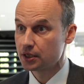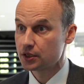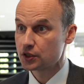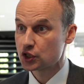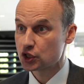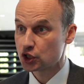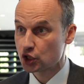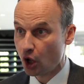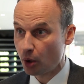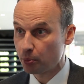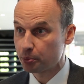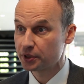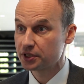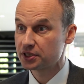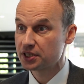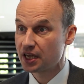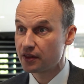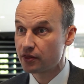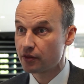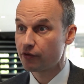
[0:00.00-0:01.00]
stop it
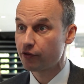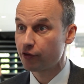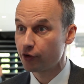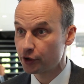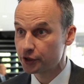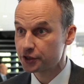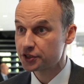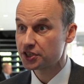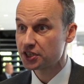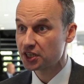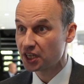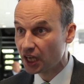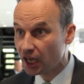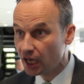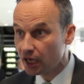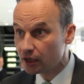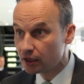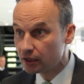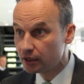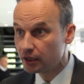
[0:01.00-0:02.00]
in the first
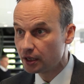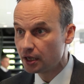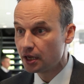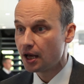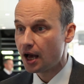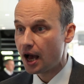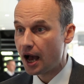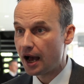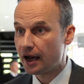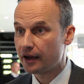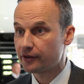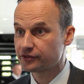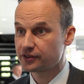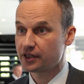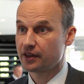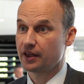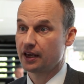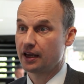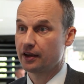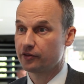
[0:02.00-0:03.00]
year after
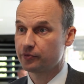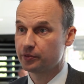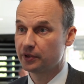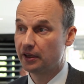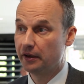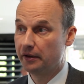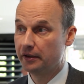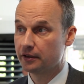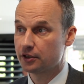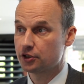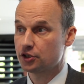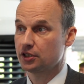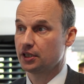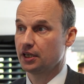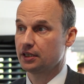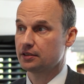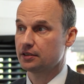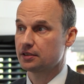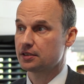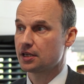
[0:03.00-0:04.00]
they have been
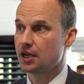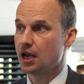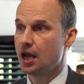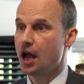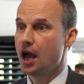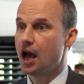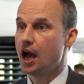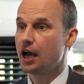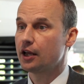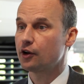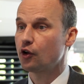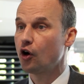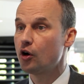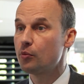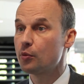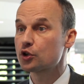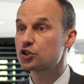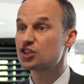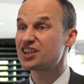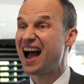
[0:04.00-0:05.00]
initiated, and
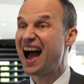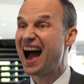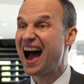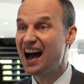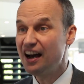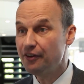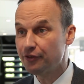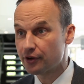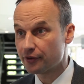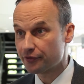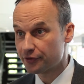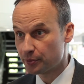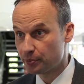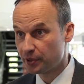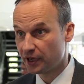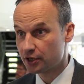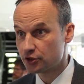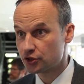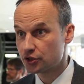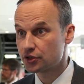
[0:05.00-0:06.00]
almost half of the
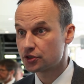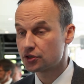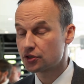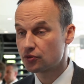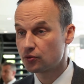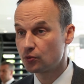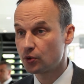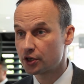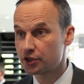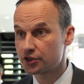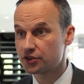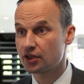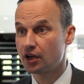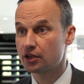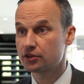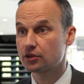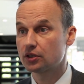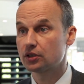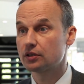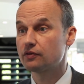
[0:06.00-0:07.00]
patients who are
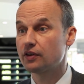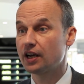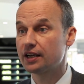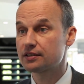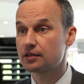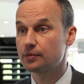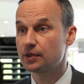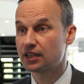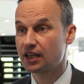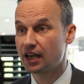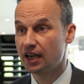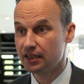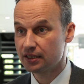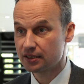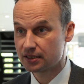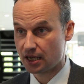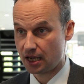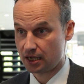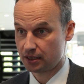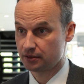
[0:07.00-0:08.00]
started on a vitamin K
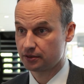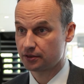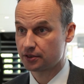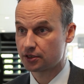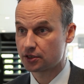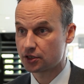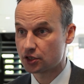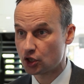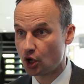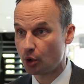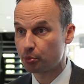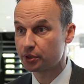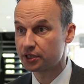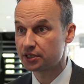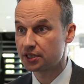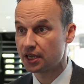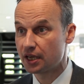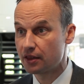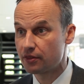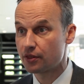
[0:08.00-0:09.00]
antagonist stop
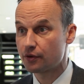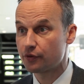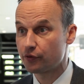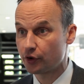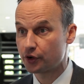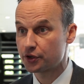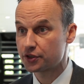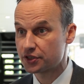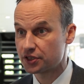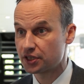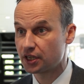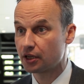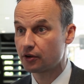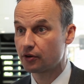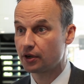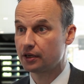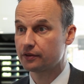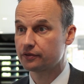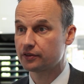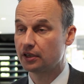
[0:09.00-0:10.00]
it in the first year
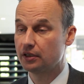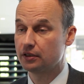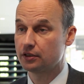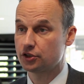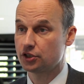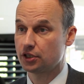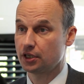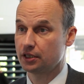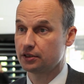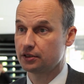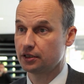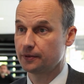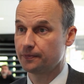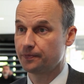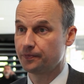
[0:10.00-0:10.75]
after initiating.